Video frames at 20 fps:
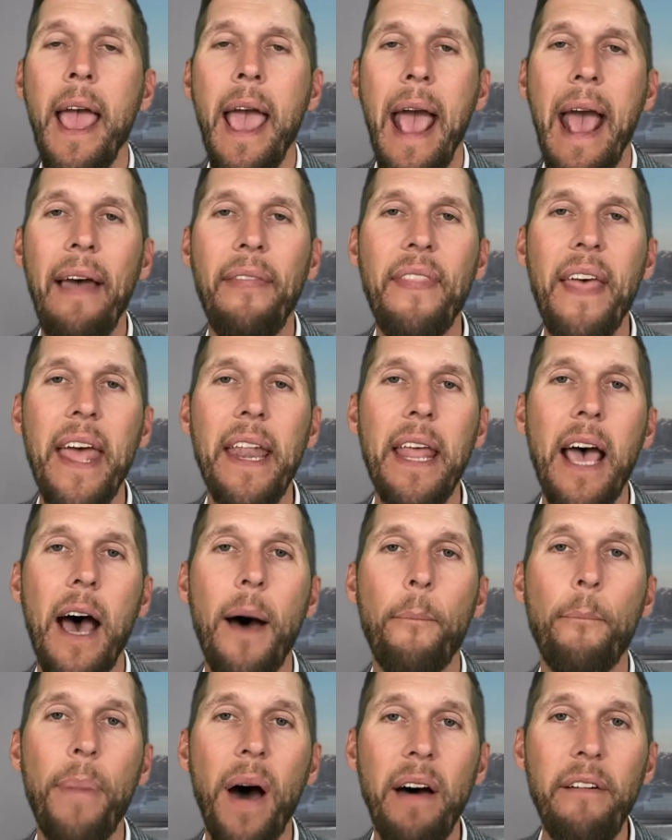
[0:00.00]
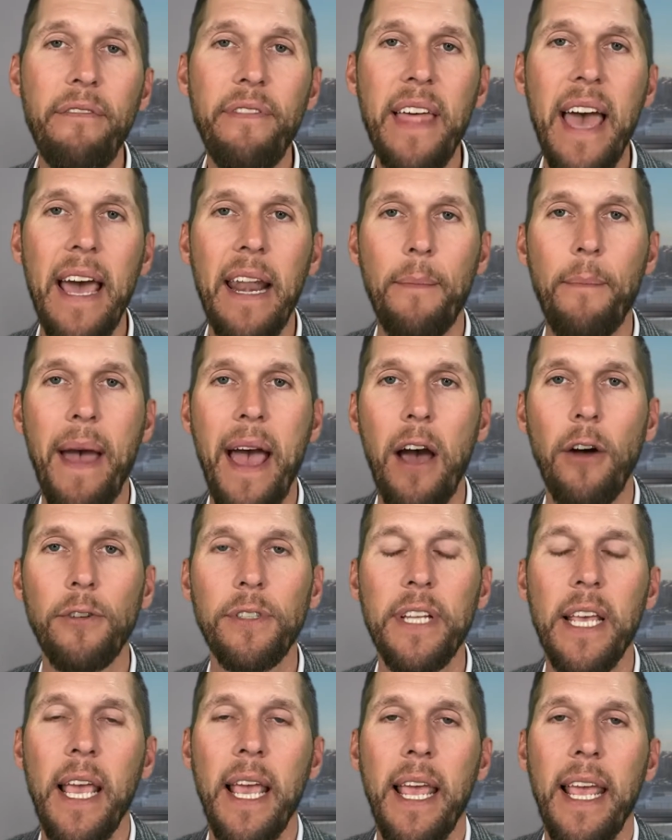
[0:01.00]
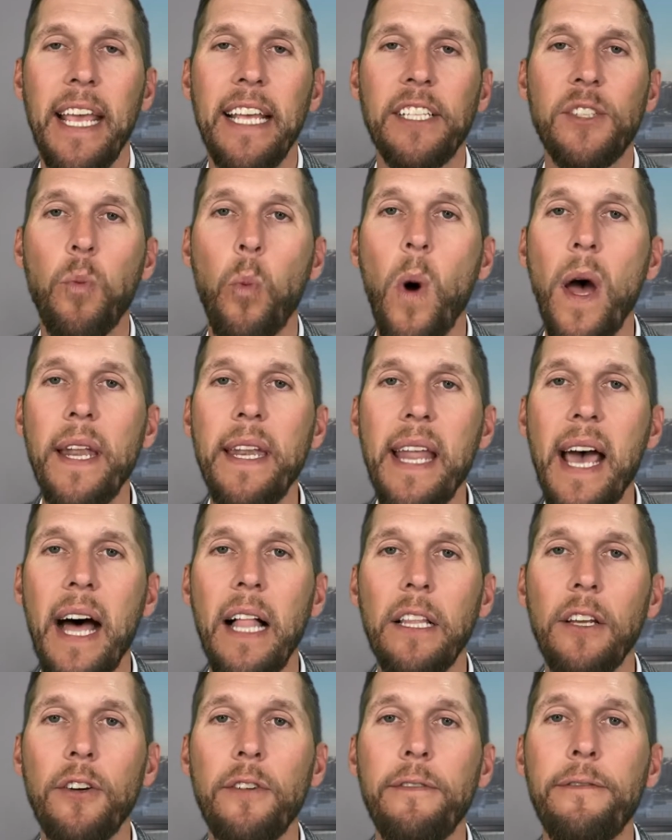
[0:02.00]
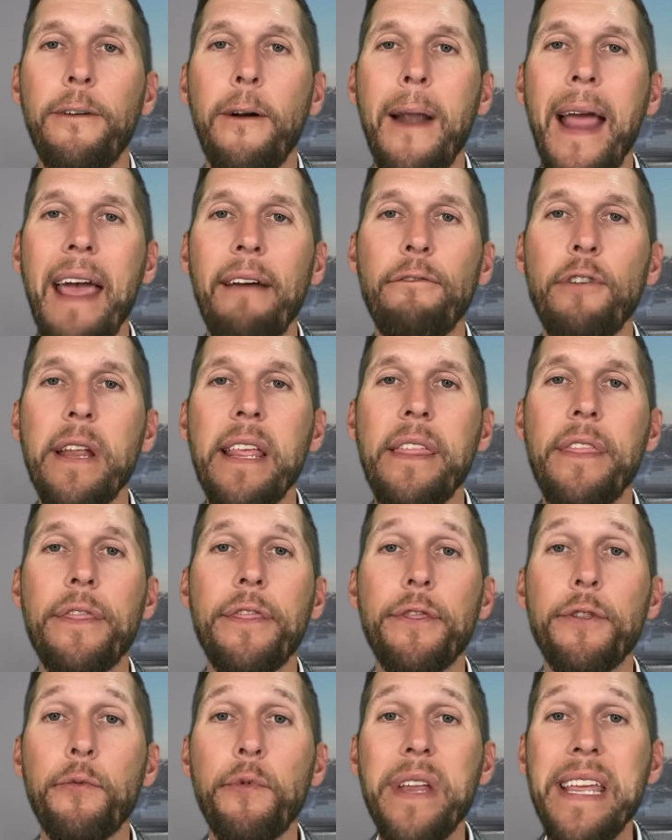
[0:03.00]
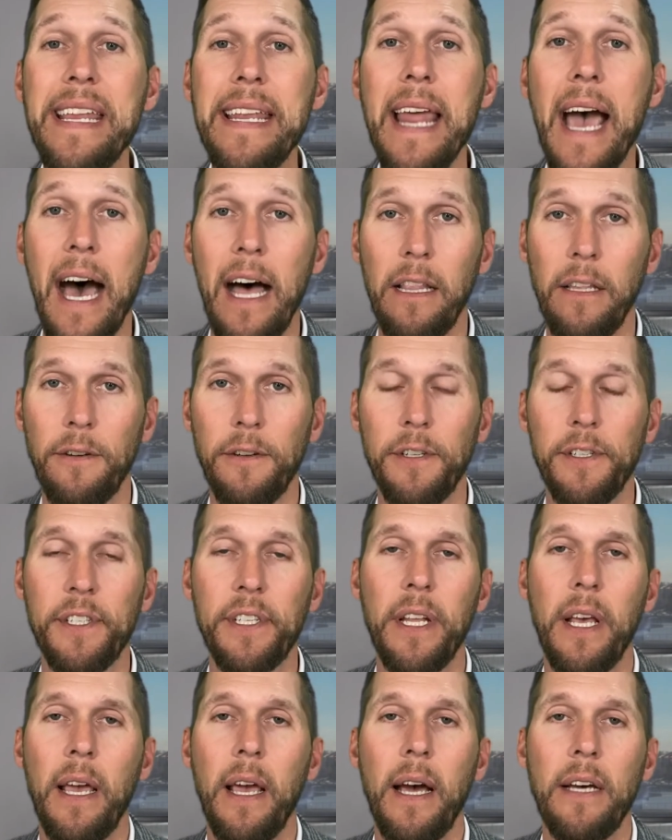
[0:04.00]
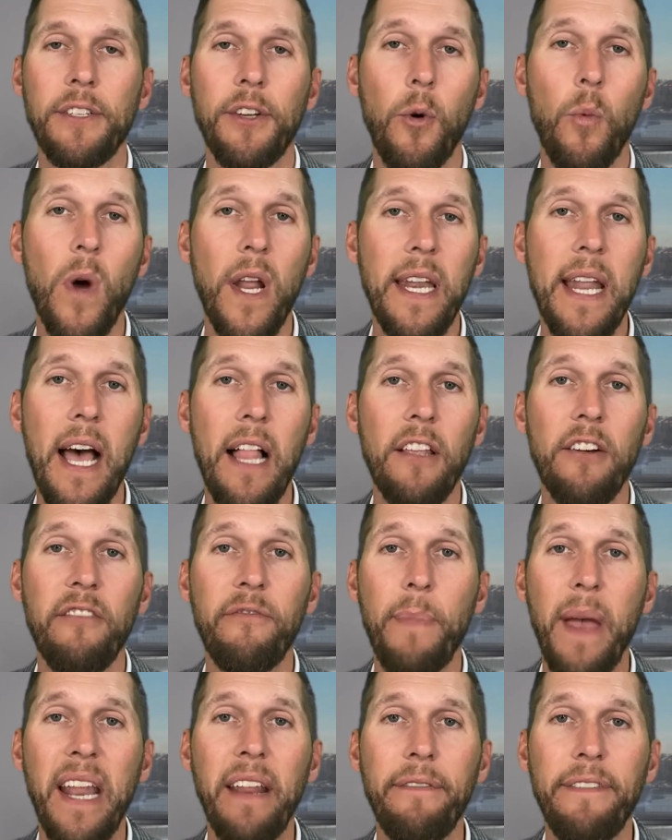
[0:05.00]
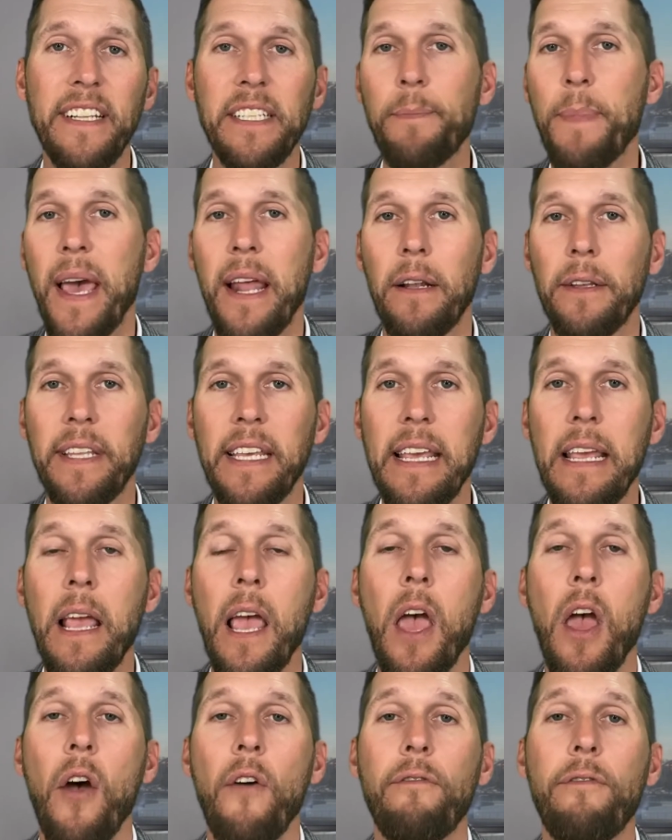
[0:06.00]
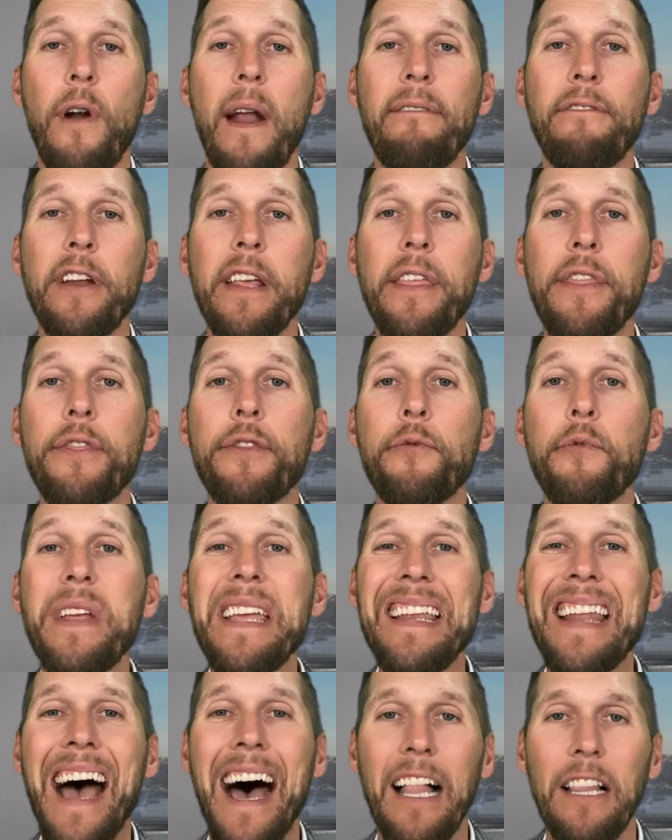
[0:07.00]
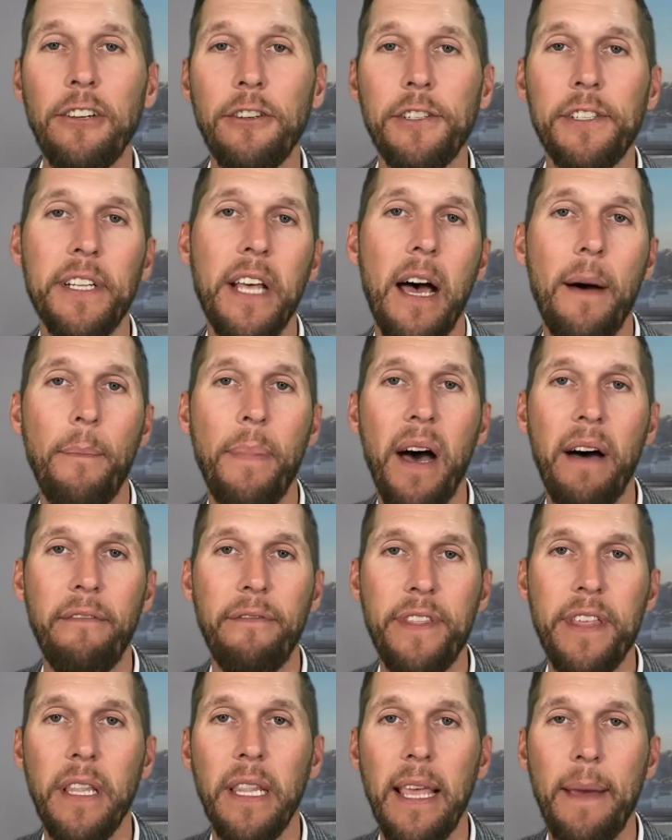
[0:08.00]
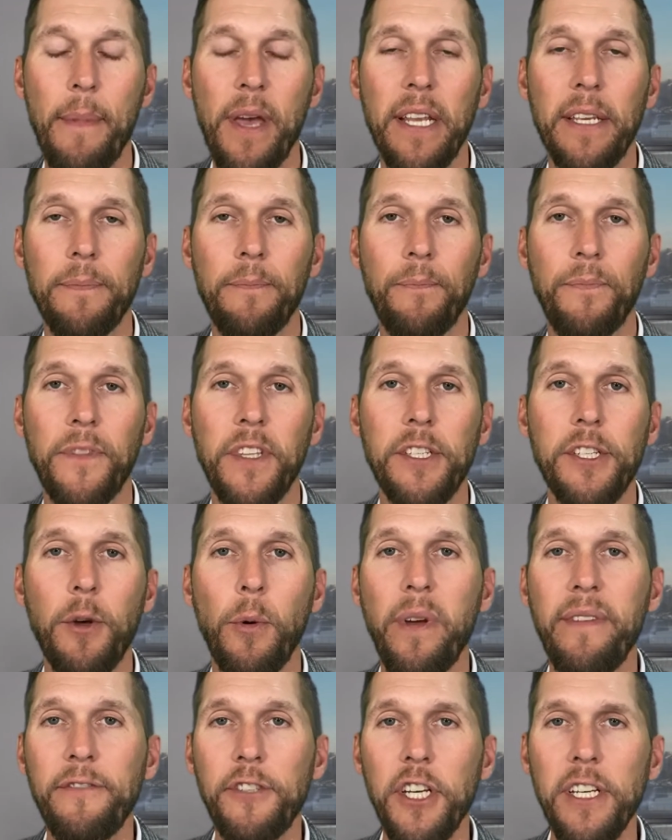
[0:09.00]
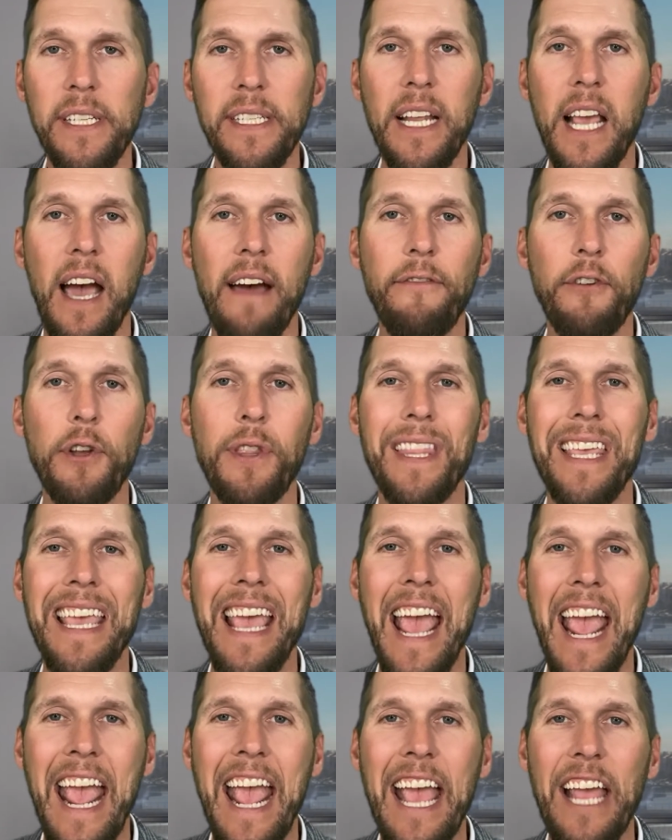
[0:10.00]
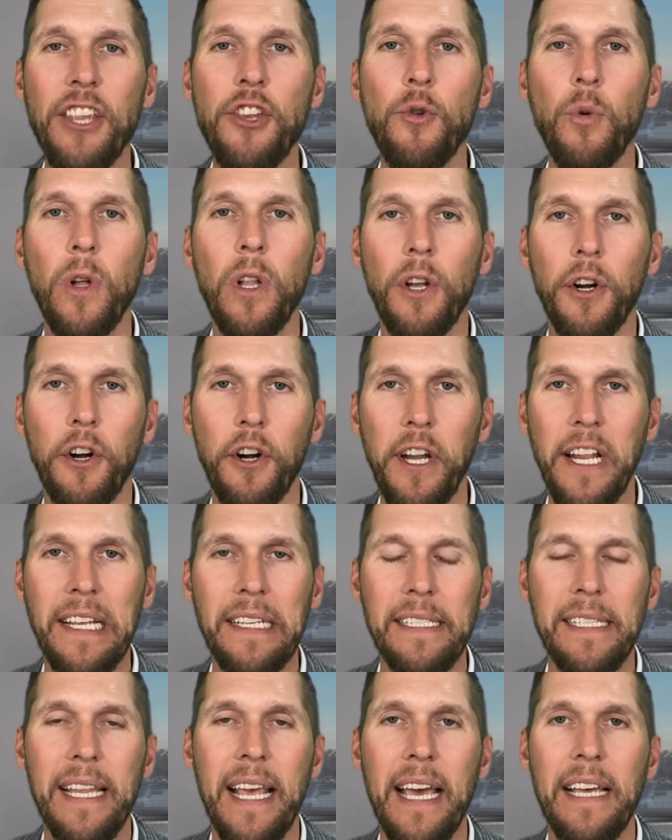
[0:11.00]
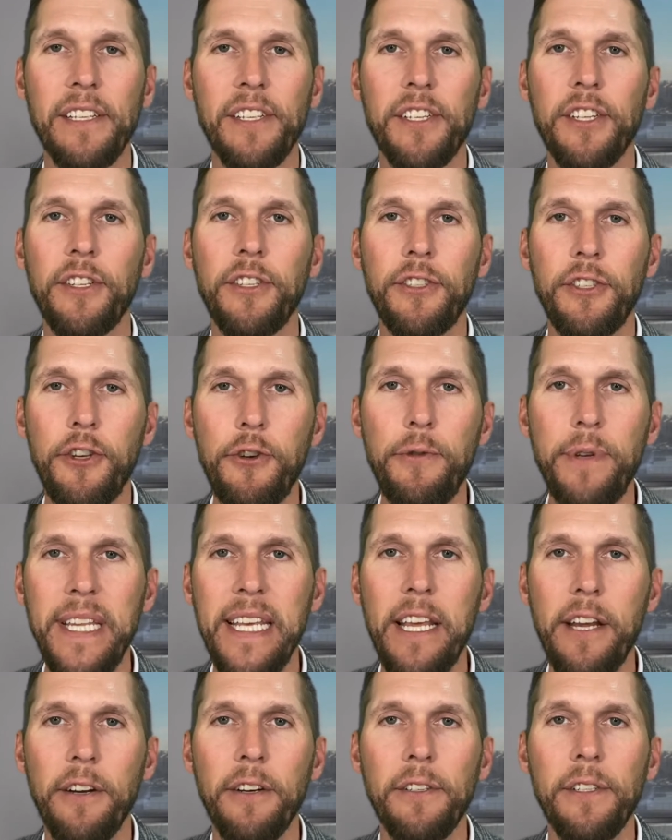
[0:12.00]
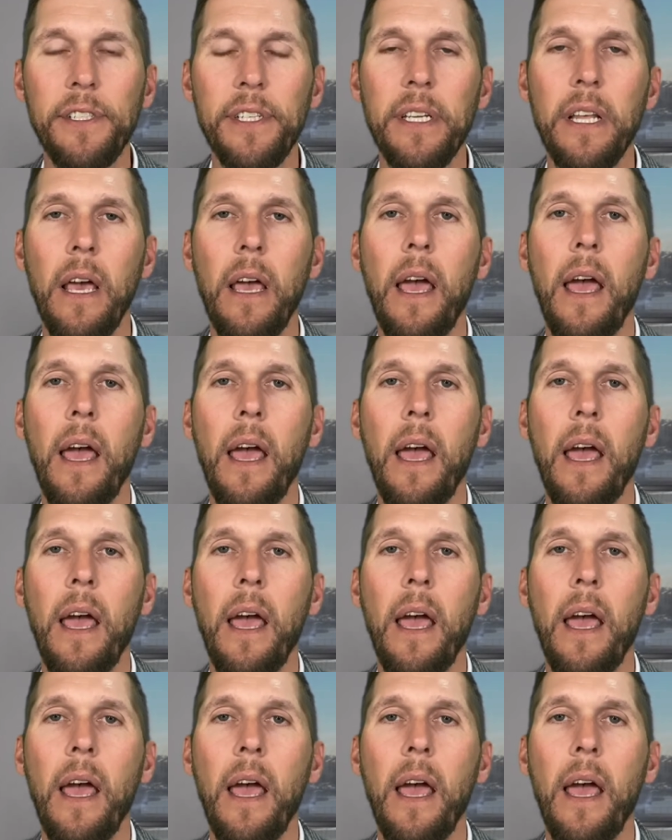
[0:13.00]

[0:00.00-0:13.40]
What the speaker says: And then above that amount, it's $1 for every $3. So $1 of benefits penalty for every $3 above the limit. So we've just covered the annual earnings test, two tiers